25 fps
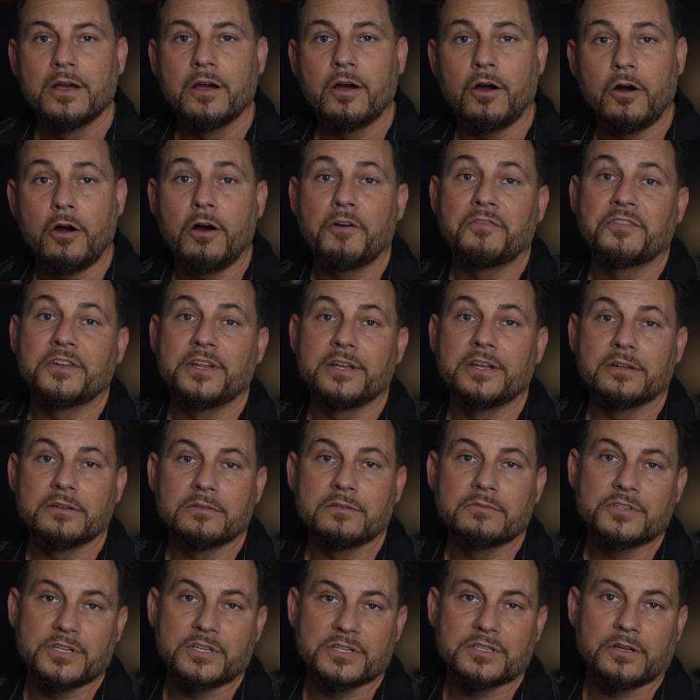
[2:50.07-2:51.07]
often
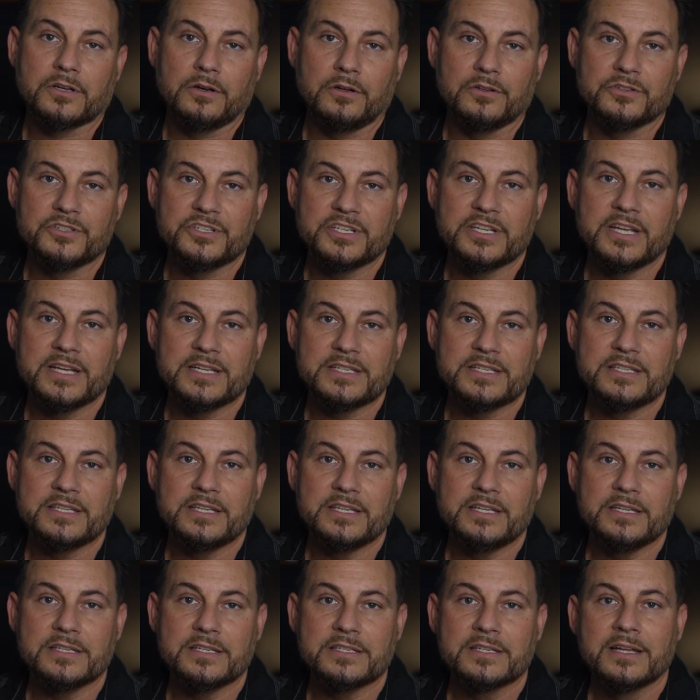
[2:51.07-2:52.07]
just called
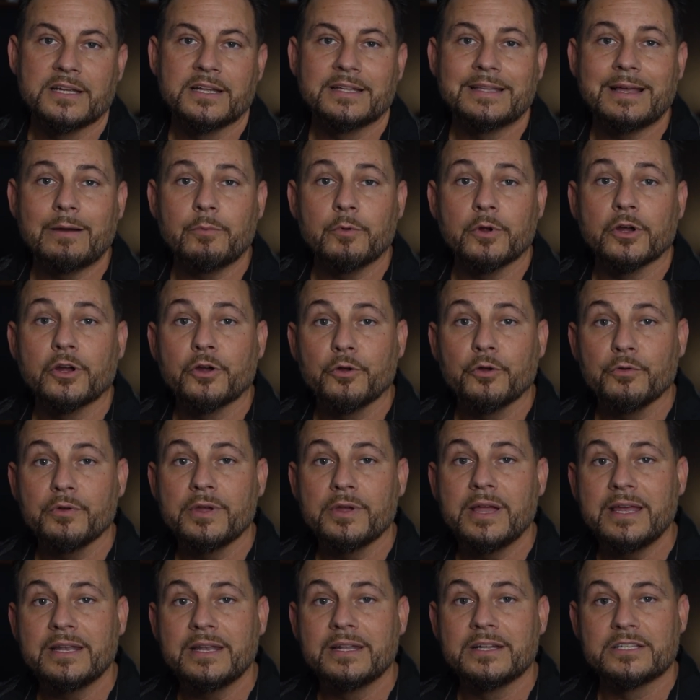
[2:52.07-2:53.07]
GSEs, that were
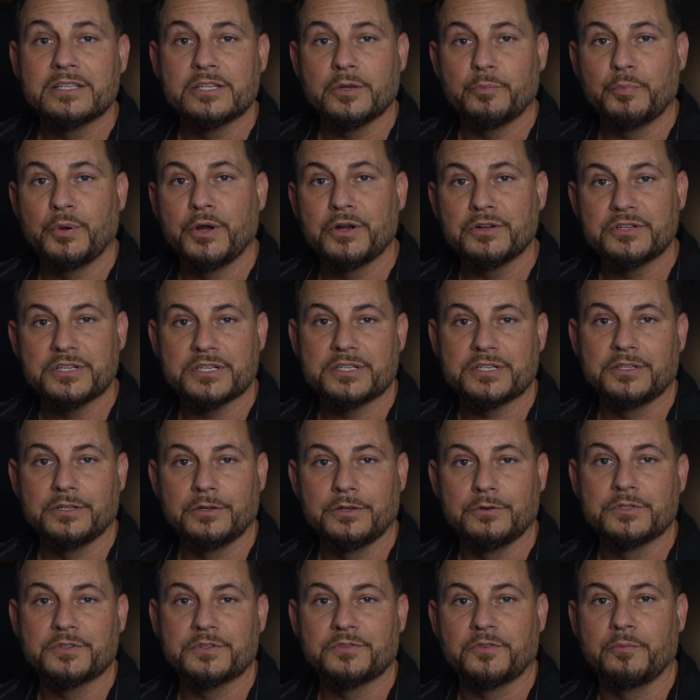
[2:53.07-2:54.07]
created to purchase
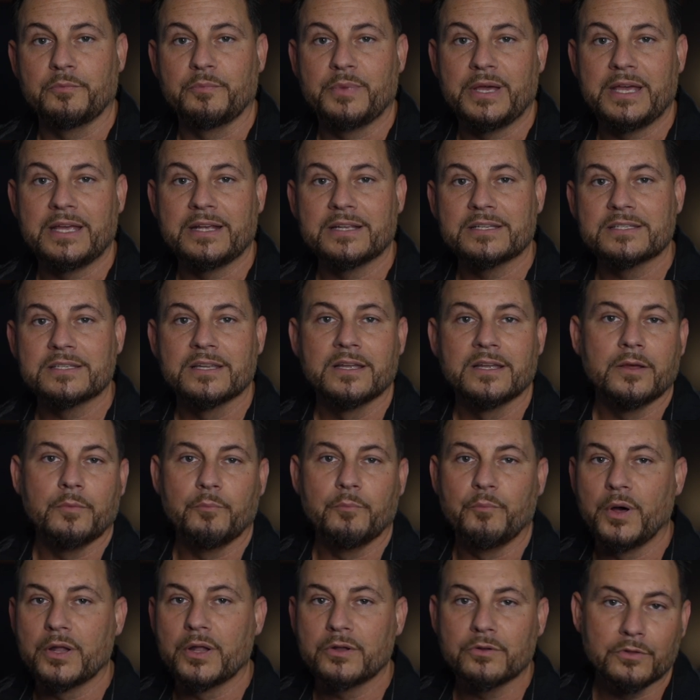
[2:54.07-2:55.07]
loans from banks,
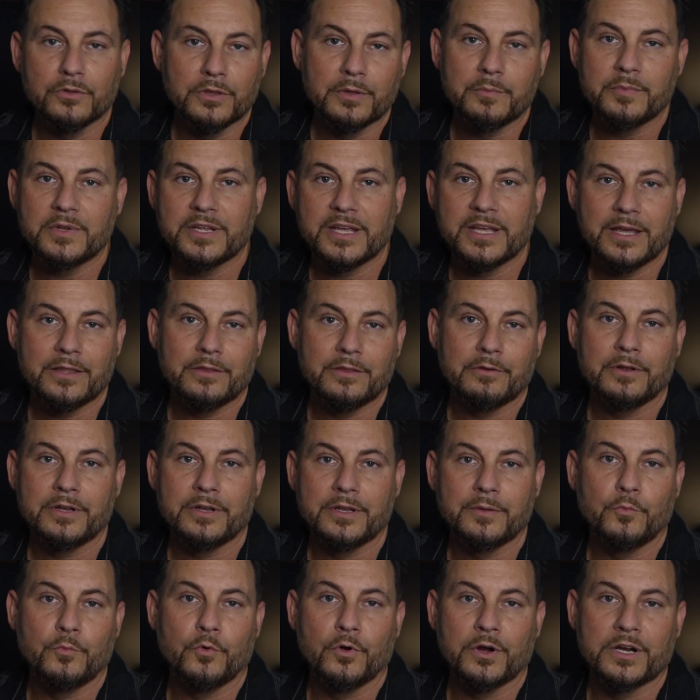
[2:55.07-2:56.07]
bundle them together into
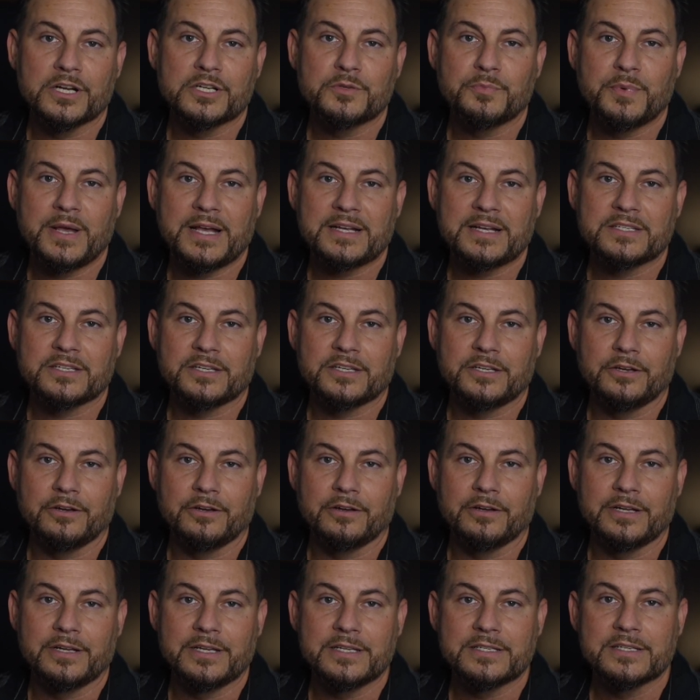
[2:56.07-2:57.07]
mortgage-backed
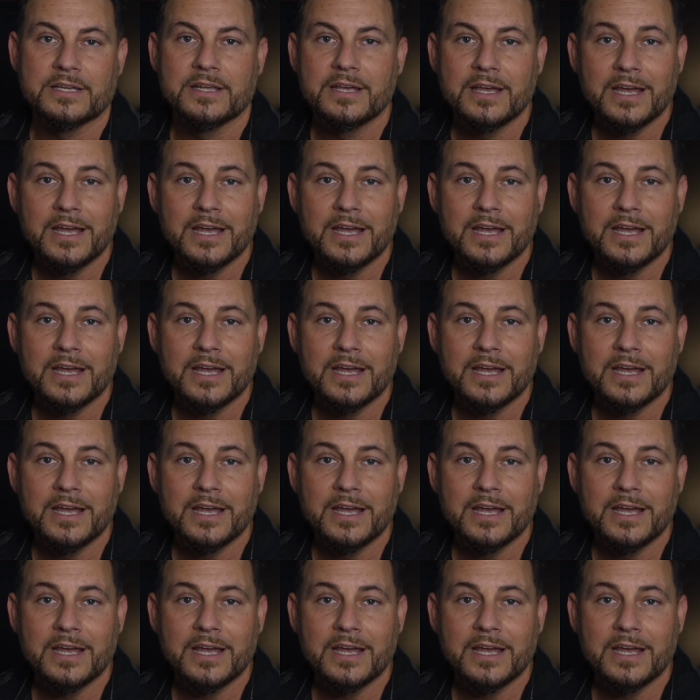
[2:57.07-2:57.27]
securities,